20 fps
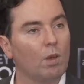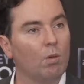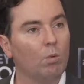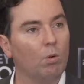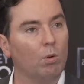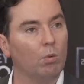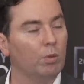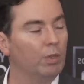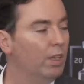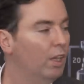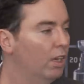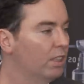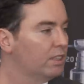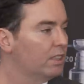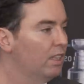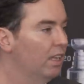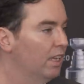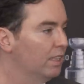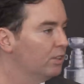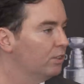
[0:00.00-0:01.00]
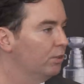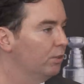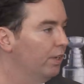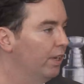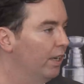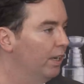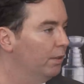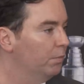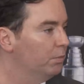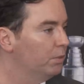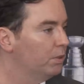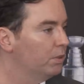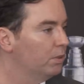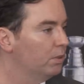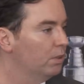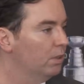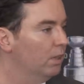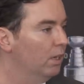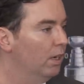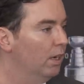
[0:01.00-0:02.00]
Well, we lost the last two games,
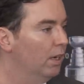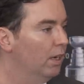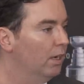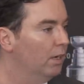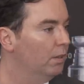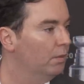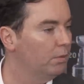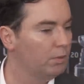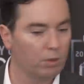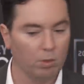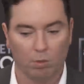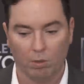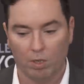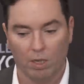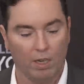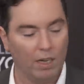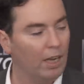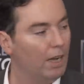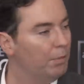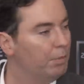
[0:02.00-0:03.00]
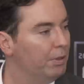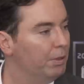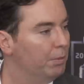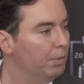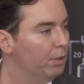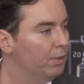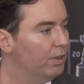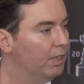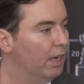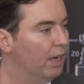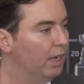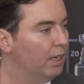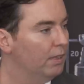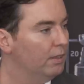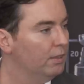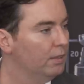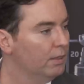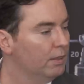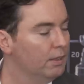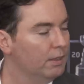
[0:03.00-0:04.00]
so we're not happy about that.
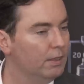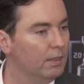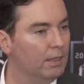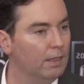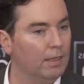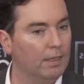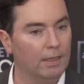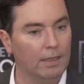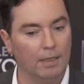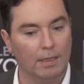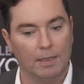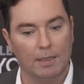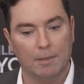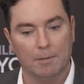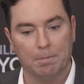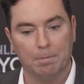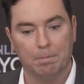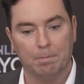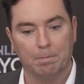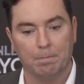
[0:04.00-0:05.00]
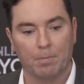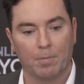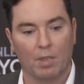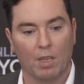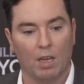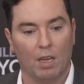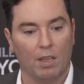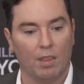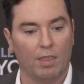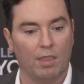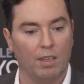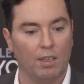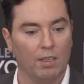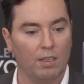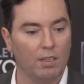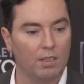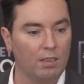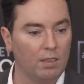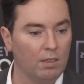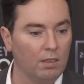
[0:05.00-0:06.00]
I
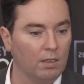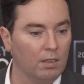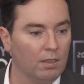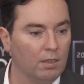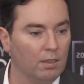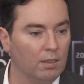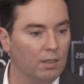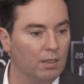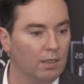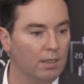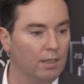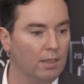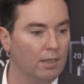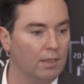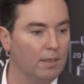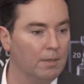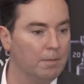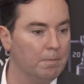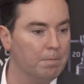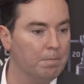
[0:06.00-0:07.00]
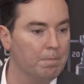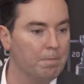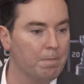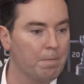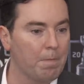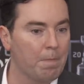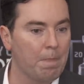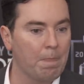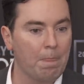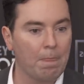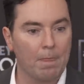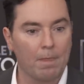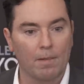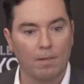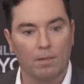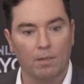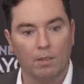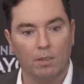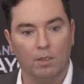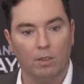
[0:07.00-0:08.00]
think
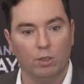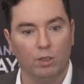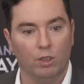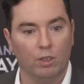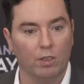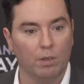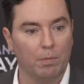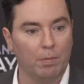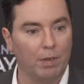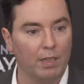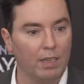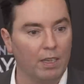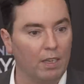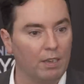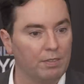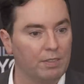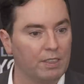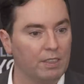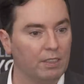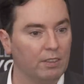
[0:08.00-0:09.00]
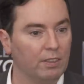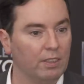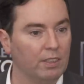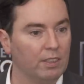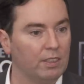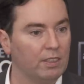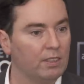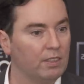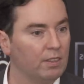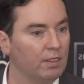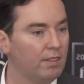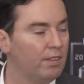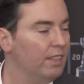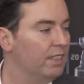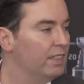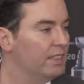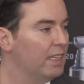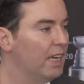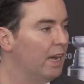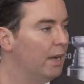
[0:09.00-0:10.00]
you're in a playoff series.
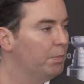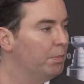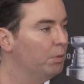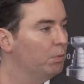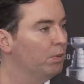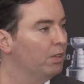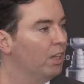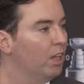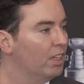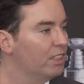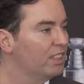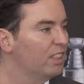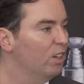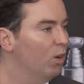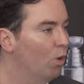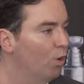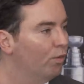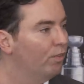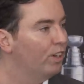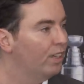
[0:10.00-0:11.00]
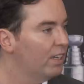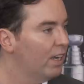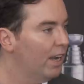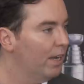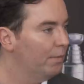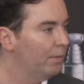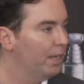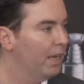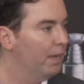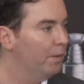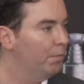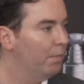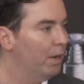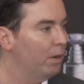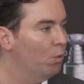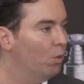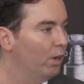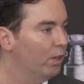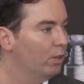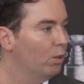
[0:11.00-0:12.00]
Things happen. We lost an overtime game by
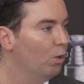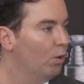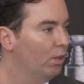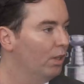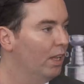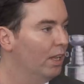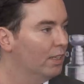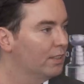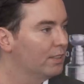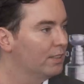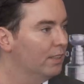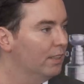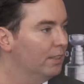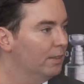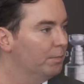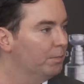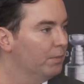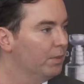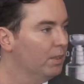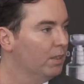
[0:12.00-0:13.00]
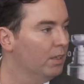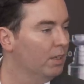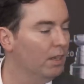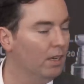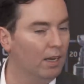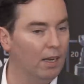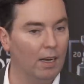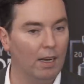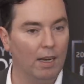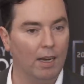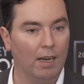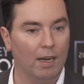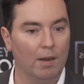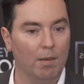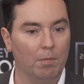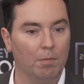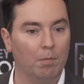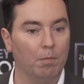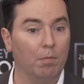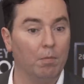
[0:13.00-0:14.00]
one goal last
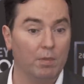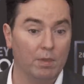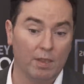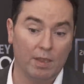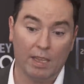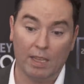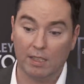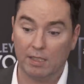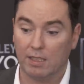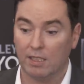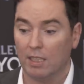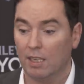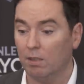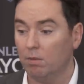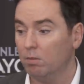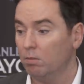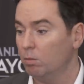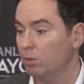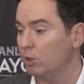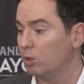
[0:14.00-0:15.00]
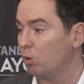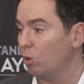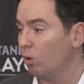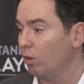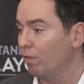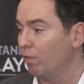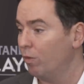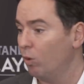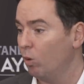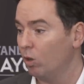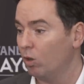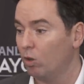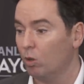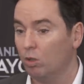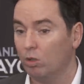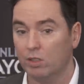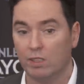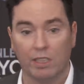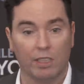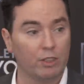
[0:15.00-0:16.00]
night. That said, we scored four
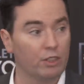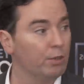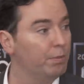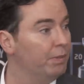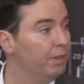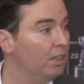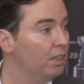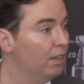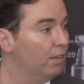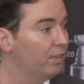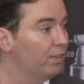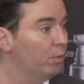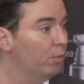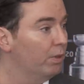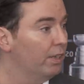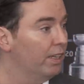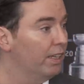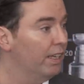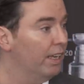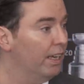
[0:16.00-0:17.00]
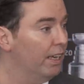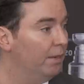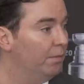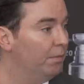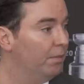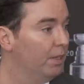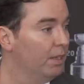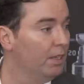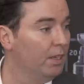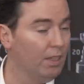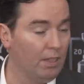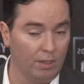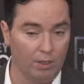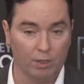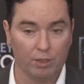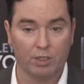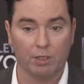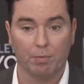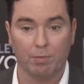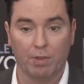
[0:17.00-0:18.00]
goals. That should be enough to win a game.
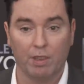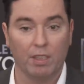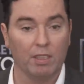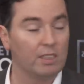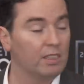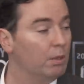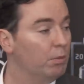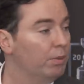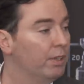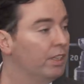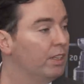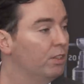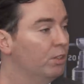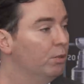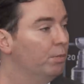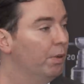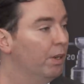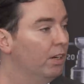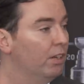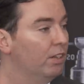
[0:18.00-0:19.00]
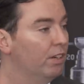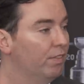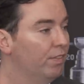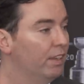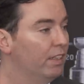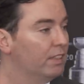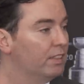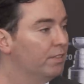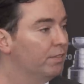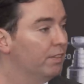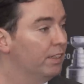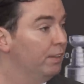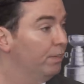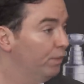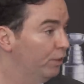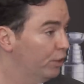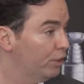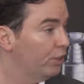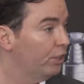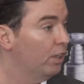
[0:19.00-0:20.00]
There's some things that we can do better defensively
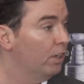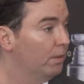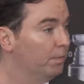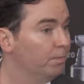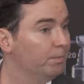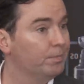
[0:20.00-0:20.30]
for sure.